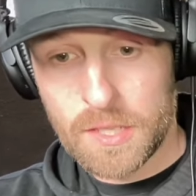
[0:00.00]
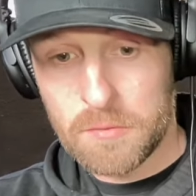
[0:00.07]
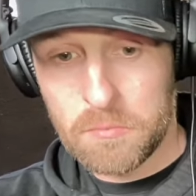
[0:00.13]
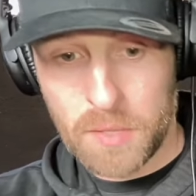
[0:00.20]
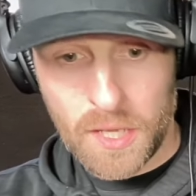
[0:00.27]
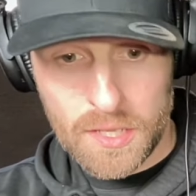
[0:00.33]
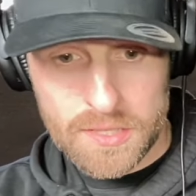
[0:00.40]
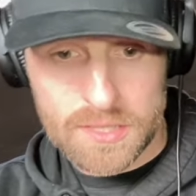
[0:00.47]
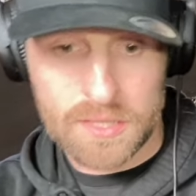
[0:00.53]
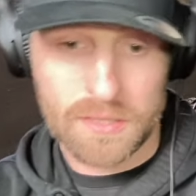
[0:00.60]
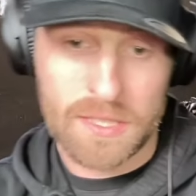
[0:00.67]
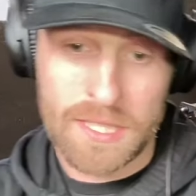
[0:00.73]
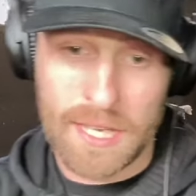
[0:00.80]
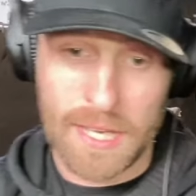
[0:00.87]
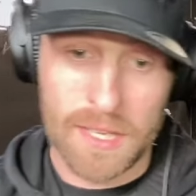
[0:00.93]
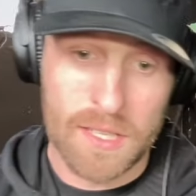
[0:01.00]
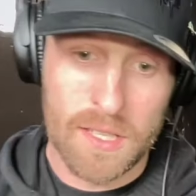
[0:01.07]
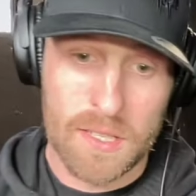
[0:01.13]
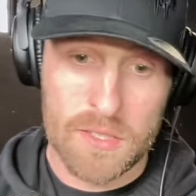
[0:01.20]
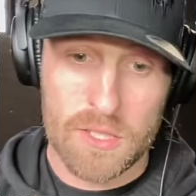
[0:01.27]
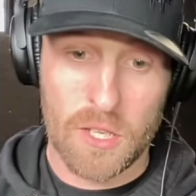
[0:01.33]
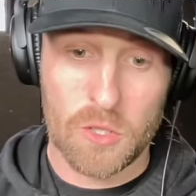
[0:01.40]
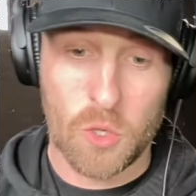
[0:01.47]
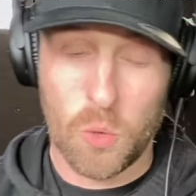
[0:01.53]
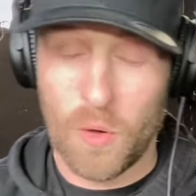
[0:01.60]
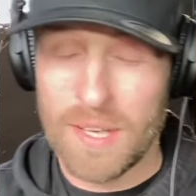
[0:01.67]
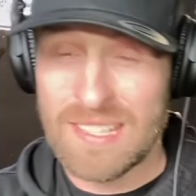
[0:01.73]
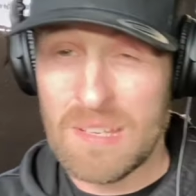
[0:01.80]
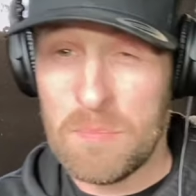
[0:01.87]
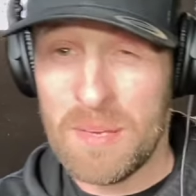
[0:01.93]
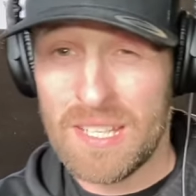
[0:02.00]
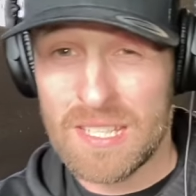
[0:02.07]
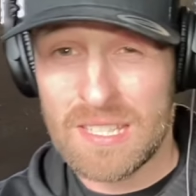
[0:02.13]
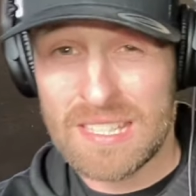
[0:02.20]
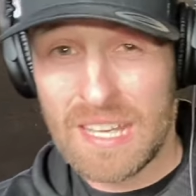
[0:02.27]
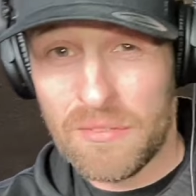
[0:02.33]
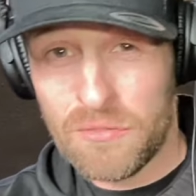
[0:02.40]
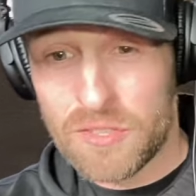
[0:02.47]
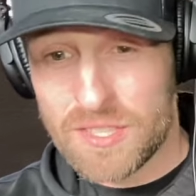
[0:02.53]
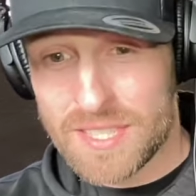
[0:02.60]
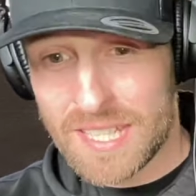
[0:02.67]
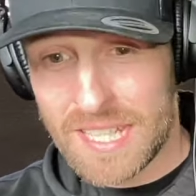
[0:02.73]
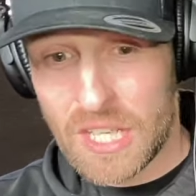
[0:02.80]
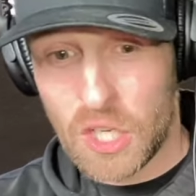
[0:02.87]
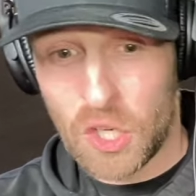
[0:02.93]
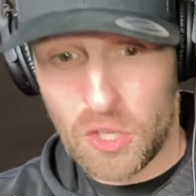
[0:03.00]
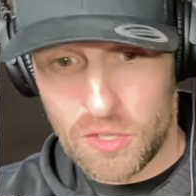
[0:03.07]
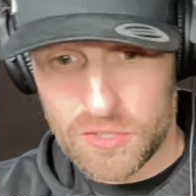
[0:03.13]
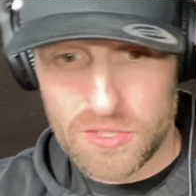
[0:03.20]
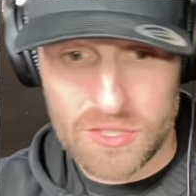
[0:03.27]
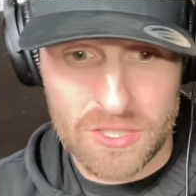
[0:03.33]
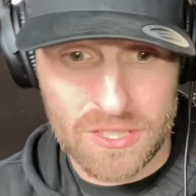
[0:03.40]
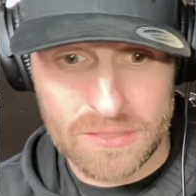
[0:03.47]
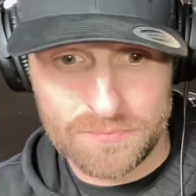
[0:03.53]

But yeah, so quite a bit difference in cost.